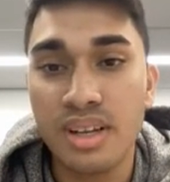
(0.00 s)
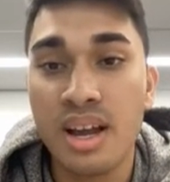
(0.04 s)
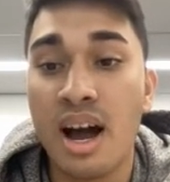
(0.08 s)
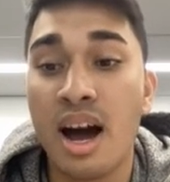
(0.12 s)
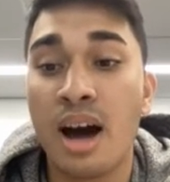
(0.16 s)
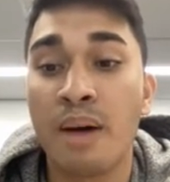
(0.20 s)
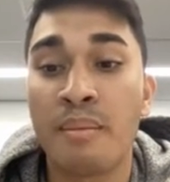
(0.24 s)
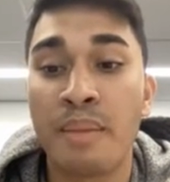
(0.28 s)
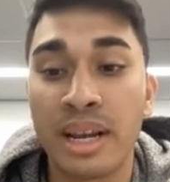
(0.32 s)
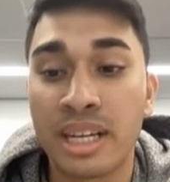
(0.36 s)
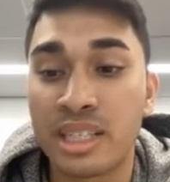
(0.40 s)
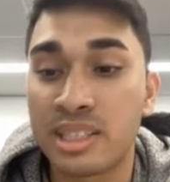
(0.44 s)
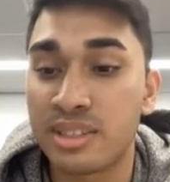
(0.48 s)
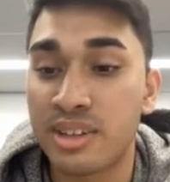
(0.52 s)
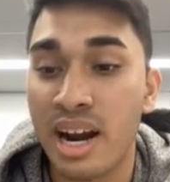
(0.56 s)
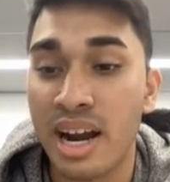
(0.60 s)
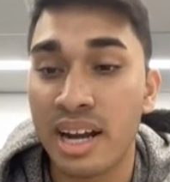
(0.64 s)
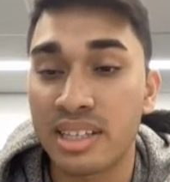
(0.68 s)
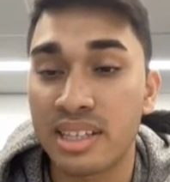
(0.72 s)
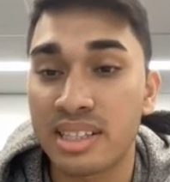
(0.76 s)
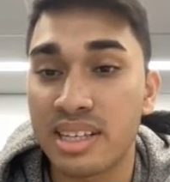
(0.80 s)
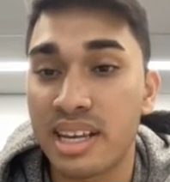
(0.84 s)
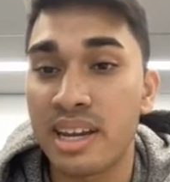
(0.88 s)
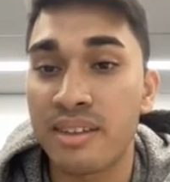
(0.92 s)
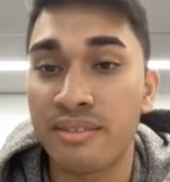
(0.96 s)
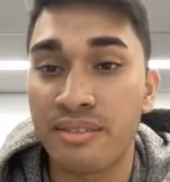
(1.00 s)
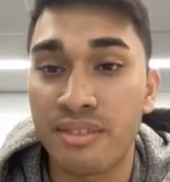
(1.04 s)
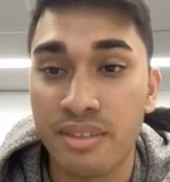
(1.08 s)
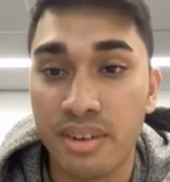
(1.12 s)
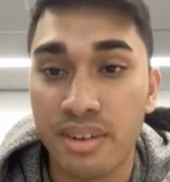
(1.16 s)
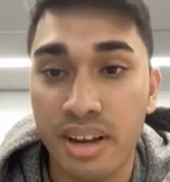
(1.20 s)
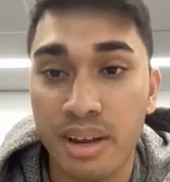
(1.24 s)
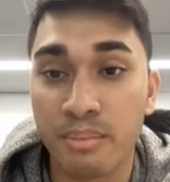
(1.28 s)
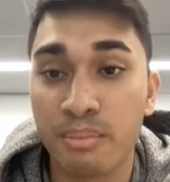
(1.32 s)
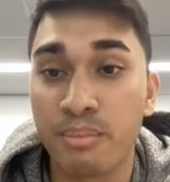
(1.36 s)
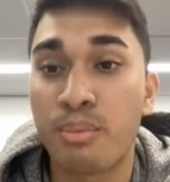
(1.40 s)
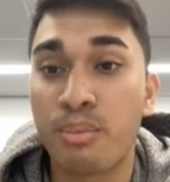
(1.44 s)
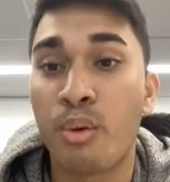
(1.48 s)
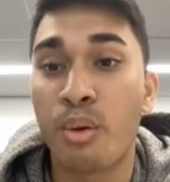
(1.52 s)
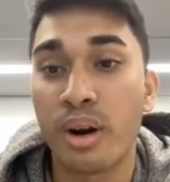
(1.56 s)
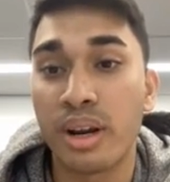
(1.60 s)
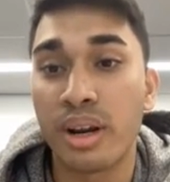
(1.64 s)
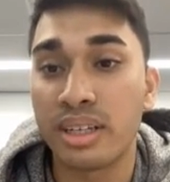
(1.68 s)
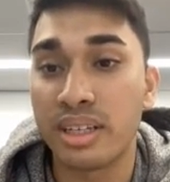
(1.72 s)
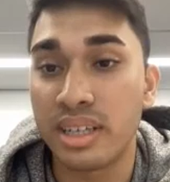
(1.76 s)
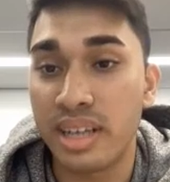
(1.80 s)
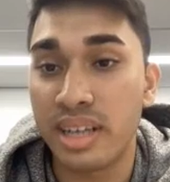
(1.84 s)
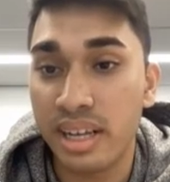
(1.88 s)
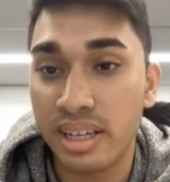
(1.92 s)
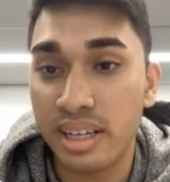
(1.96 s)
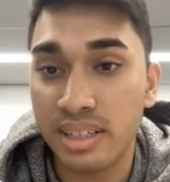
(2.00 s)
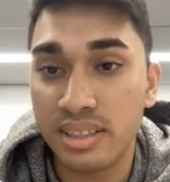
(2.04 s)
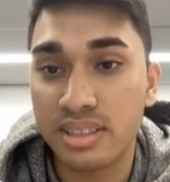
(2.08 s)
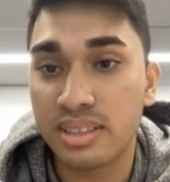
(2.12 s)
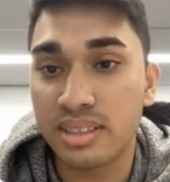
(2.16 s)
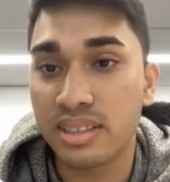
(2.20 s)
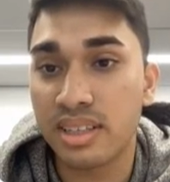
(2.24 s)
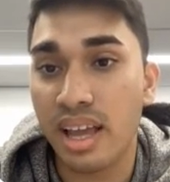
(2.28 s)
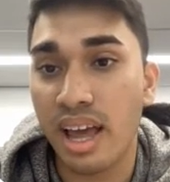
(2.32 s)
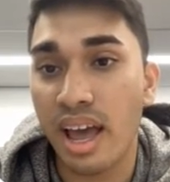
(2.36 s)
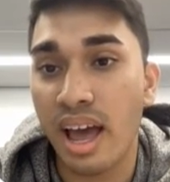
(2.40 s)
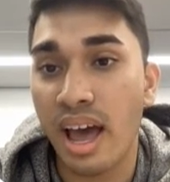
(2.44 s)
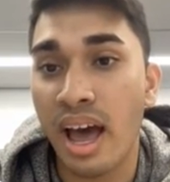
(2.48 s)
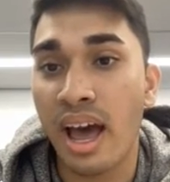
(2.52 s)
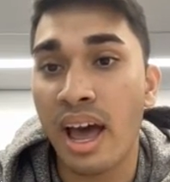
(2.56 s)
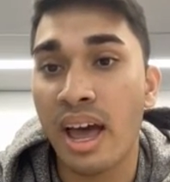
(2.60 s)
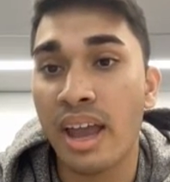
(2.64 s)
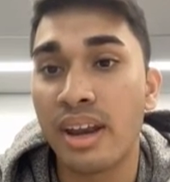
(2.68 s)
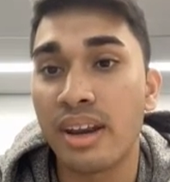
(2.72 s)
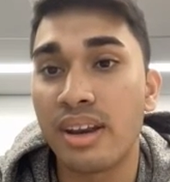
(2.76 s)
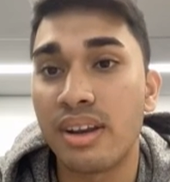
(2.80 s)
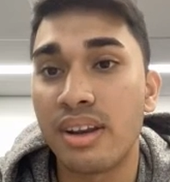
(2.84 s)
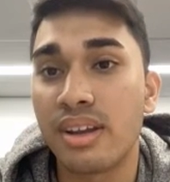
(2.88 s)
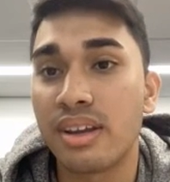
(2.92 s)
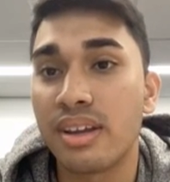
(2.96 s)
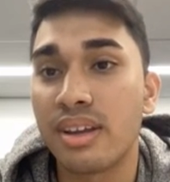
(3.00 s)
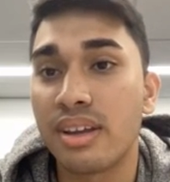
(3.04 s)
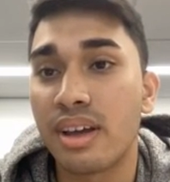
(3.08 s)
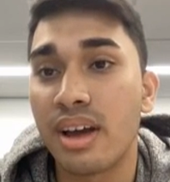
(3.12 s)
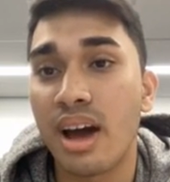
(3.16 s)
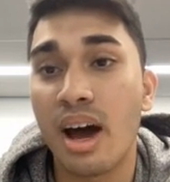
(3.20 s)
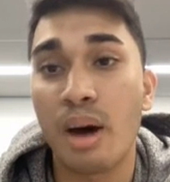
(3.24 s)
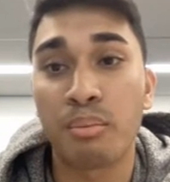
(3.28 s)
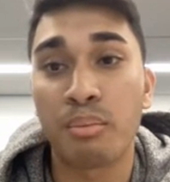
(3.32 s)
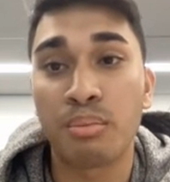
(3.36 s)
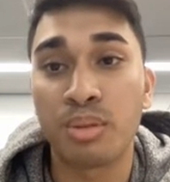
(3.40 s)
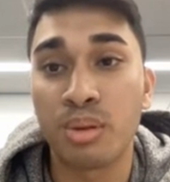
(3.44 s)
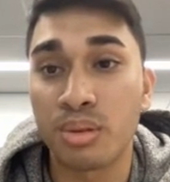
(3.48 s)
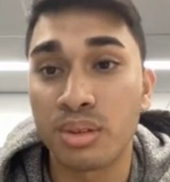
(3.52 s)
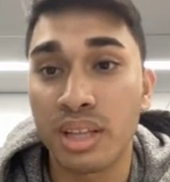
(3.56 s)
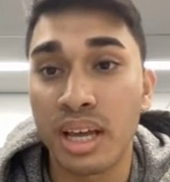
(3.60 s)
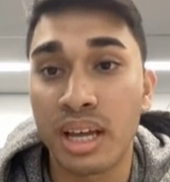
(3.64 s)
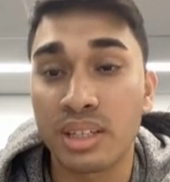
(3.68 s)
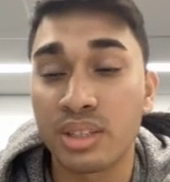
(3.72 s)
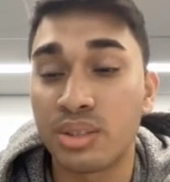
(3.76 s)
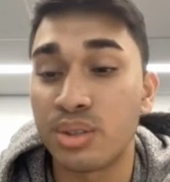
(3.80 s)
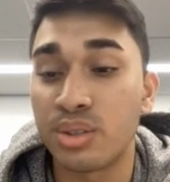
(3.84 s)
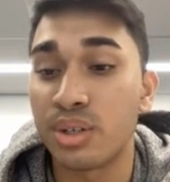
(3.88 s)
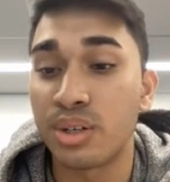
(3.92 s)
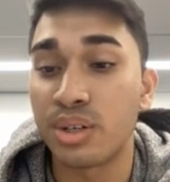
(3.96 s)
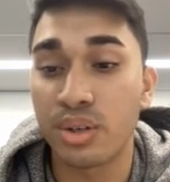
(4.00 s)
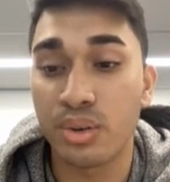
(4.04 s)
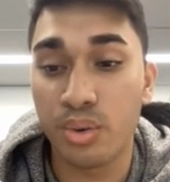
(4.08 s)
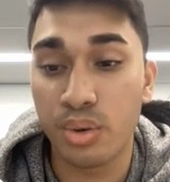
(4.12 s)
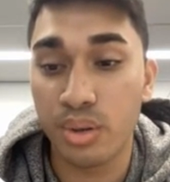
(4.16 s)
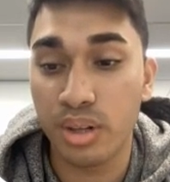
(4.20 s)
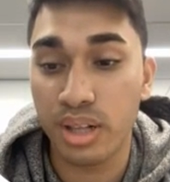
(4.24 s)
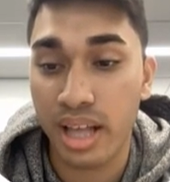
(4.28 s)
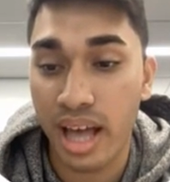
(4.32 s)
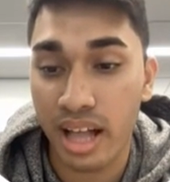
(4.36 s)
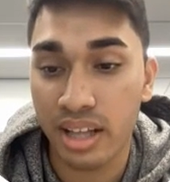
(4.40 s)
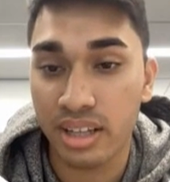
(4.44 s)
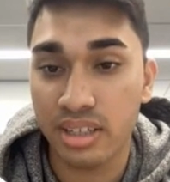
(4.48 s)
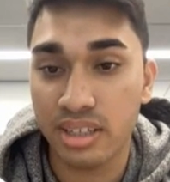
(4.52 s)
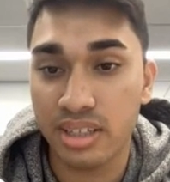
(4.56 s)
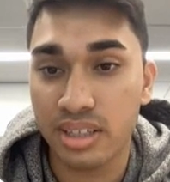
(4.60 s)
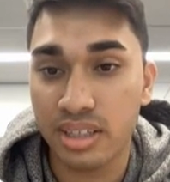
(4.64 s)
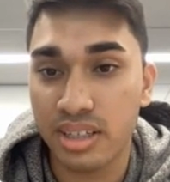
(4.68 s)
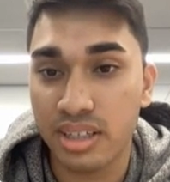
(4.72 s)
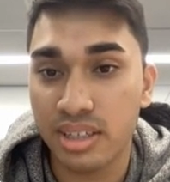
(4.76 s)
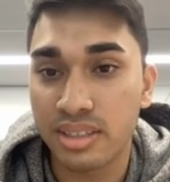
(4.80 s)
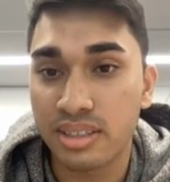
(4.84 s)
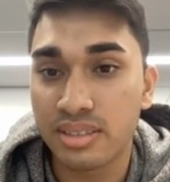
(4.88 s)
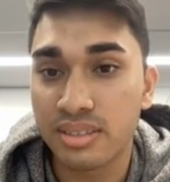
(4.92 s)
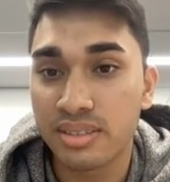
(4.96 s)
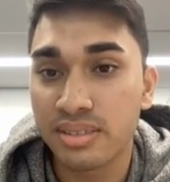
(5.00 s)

um, extract important dates and upload that to your Google Calendar.